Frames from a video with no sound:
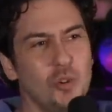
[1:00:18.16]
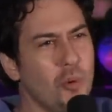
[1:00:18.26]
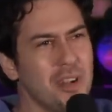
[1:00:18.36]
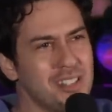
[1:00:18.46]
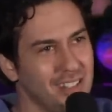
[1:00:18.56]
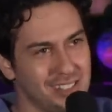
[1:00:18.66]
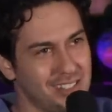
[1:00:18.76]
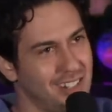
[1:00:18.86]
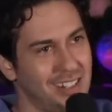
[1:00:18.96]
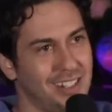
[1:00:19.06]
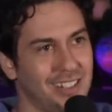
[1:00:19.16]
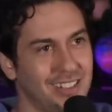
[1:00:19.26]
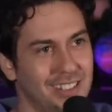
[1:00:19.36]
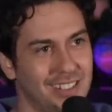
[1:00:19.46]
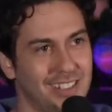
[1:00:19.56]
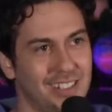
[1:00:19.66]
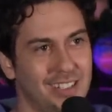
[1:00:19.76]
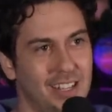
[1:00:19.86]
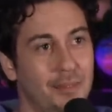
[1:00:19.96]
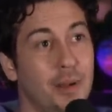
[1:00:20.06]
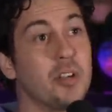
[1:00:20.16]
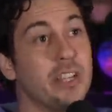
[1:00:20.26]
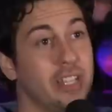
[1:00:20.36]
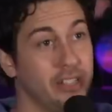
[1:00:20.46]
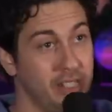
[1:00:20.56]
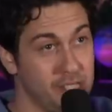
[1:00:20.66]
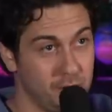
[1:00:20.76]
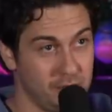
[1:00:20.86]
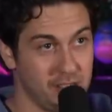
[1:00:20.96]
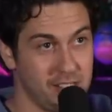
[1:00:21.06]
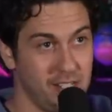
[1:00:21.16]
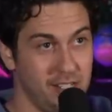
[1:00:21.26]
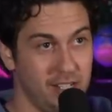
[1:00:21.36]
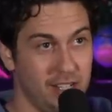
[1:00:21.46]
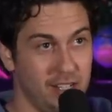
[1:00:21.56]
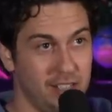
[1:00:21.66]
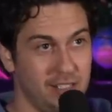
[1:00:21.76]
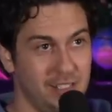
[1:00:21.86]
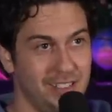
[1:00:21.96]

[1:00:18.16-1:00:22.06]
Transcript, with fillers: Who wasn't on Citadel? I, just, I remember Gillies was on Citadel.